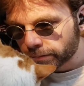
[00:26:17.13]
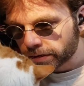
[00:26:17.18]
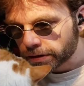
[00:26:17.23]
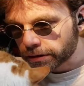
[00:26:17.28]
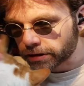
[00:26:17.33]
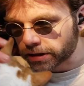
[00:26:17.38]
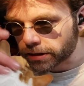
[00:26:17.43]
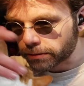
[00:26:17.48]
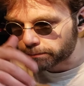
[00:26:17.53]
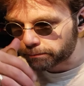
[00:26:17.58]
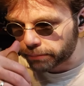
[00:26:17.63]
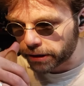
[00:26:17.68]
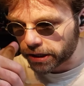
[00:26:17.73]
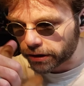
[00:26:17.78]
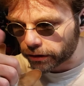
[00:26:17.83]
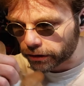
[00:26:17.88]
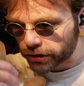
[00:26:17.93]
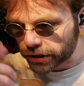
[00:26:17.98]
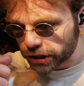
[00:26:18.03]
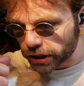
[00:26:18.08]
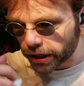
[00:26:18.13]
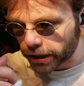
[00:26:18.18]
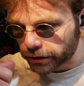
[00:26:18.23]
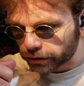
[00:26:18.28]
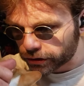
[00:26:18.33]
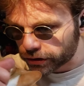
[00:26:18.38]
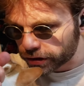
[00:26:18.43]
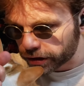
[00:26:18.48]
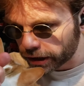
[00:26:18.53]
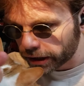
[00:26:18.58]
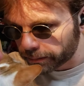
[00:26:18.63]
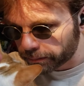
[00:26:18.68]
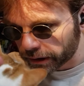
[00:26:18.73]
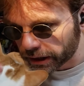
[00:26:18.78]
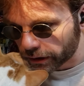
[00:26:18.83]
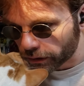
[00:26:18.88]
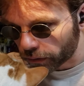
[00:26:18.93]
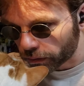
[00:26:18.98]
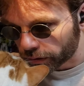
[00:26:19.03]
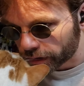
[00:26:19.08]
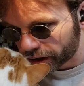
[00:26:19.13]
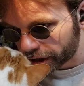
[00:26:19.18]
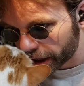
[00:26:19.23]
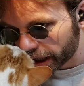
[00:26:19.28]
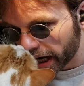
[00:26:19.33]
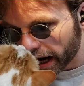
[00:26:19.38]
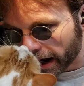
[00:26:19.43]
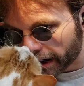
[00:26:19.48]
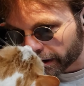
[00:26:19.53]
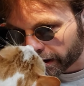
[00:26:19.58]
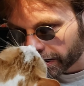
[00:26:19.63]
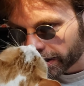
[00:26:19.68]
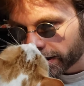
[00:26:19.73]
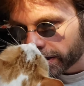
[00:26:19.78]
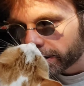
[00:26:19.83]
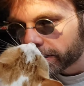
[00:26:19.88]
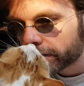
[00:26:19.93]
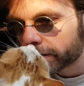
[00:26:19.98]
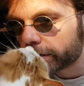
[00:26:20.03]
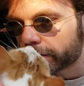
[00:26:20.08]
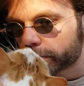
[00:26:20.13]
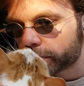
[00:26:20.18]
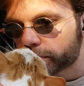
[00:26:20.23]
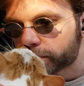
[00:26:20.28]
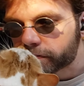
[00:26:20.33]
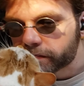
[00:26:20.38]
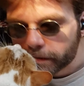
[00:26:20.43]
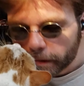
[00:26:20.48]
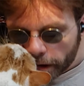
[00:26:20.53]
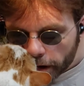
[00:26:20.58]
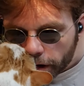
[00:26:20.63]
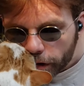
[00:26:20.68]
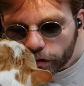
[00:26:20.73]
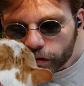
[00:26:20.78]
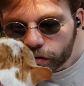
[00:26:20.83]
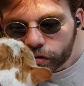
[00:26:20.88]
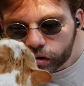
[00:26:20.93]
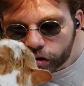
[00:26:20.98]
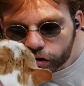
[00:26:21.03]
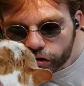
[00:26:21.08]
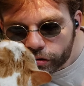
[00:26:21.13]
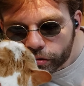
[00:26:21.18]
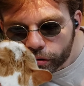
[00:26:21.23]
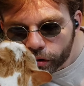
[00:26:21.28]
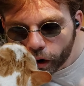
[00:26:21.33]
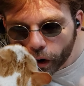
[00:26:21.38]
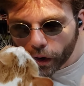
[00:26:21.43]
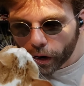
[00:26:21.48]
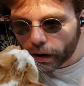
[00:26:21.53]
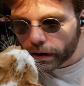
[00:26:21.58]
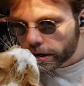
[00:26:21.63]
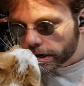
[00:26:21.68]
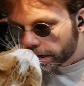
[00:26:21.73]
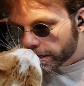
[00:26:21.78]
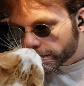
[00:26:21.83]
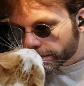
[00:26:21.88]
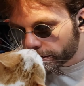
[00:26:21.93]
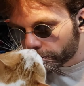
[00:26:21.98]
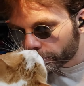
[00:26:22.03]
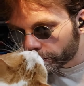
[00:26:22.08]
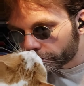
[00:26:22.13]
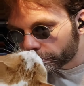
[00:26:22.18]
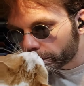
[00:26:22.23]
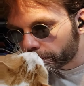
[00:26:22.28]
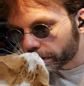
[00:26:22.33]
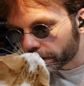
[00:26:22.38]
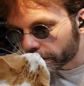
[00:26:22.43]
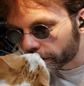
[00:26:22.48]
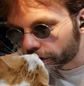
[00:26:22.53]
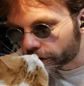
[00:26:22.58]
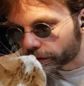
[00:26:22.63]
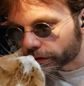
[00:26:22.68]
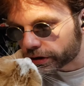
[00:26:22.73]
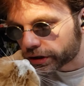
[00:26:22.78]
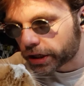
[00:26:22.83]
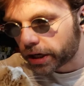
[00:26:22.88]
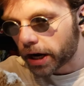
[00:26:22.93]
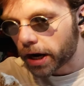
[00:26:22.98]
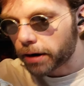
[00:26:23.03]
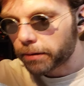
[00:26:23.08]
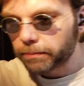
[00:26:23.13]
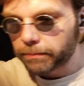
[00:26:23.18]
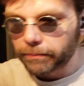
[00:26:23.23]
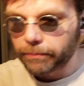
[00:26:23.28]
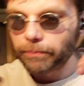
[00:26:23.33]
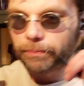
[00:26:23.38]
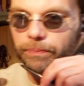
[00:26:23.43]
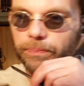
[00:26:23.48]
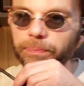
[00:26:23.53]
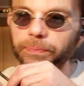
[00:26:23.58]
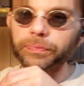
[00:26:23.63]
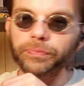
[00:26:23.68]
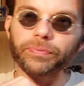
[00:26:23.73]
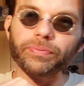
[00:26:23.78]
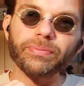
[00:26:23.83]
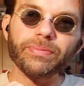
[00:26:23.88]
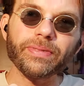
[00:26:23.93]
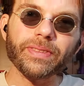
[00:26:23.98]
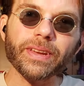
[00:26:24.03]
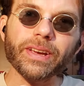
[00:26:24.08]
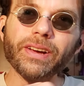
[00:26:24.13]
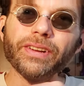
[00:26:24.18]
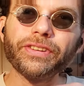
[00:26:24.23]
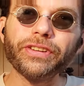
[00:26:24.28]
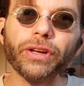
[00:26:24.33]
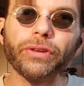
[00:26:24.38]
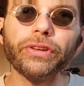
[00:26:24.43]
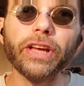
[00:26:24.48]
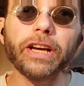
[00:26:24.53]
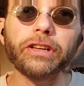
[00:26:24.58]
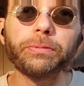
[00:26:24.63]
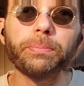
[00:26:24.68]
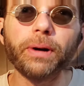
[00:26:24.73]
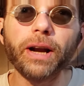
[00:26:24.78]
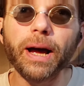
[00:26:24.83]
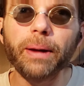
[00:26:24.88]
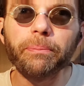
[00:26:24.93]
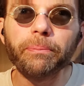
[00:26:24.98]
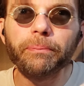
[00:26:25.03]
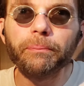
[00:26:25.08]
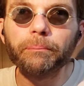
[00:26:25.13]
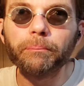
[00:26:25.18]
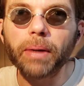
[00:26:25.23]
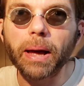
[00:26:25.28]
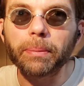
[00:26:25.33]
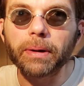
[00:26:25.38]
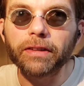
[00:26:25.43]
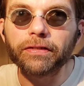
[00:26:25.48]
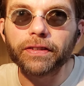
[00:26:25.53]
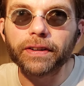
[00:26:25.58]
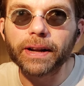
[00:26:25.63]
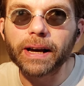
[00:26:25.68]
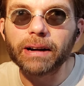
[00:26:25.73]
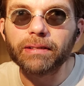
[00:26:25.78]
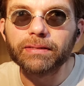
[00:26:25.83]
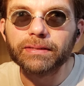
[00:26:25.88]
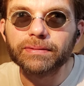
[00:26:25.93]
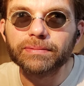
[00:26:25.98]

Who's a big, giant, sleeping orange cat? You. Yes, you are. You are the biggest orange cat. Until next Prime, bye-bye for now.